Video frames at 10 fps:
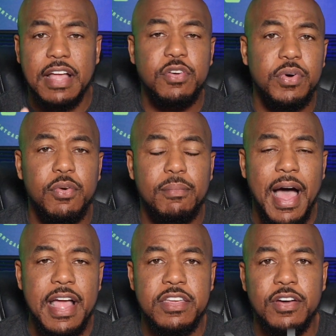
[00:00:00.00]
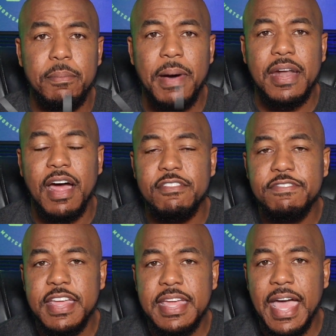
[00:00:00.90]
I do want to remind you about our
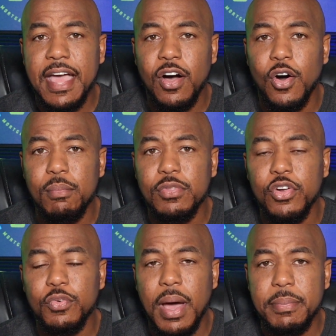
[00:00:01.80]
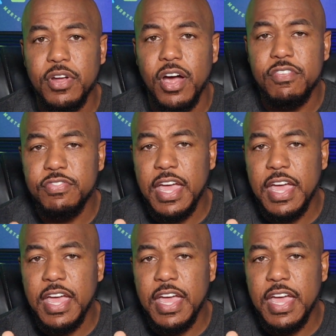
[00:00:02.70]
VA Home Loan Webinar.